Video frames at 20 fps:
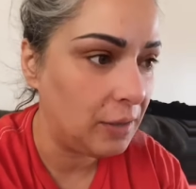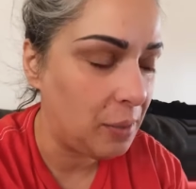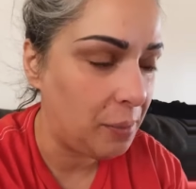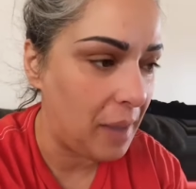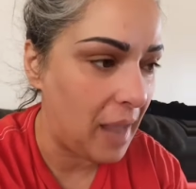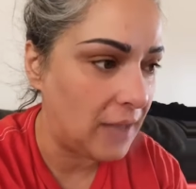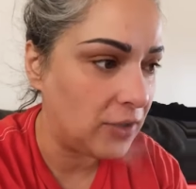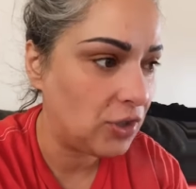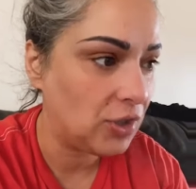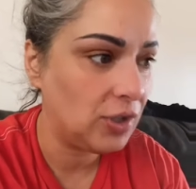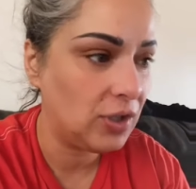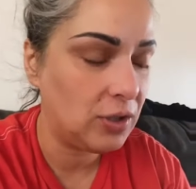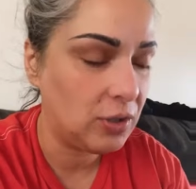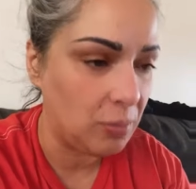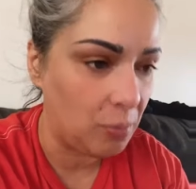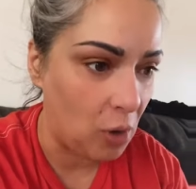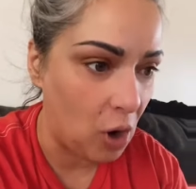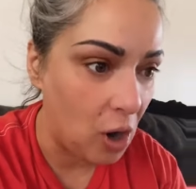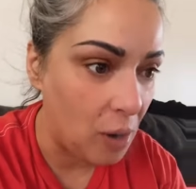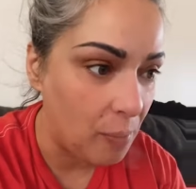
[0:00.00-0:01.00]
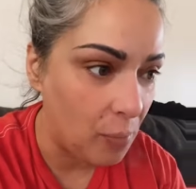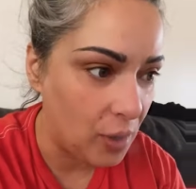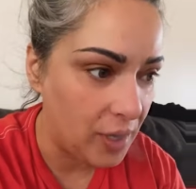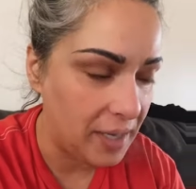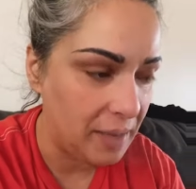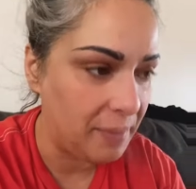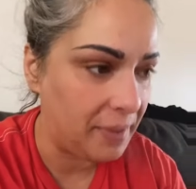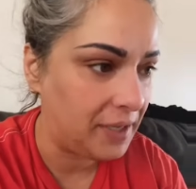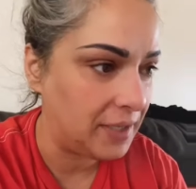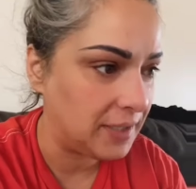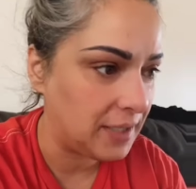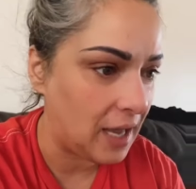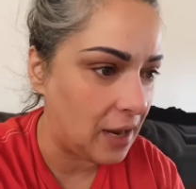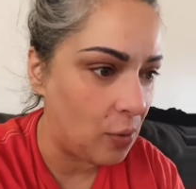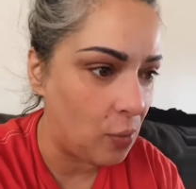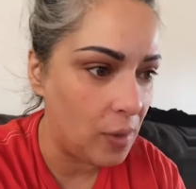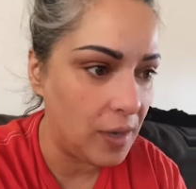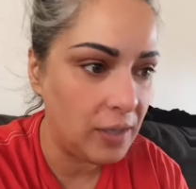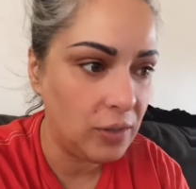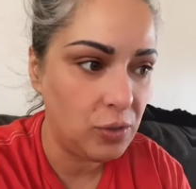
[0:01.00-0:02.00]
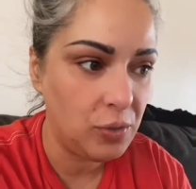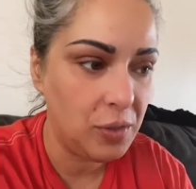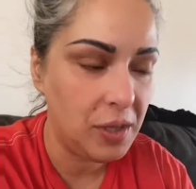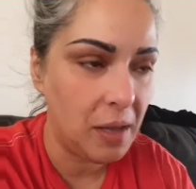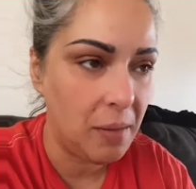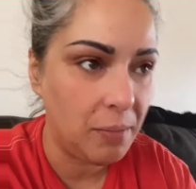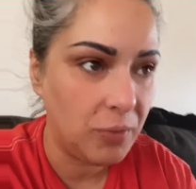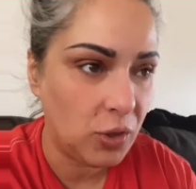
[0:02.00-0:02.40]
patches tomorrow morning because I don't want to do them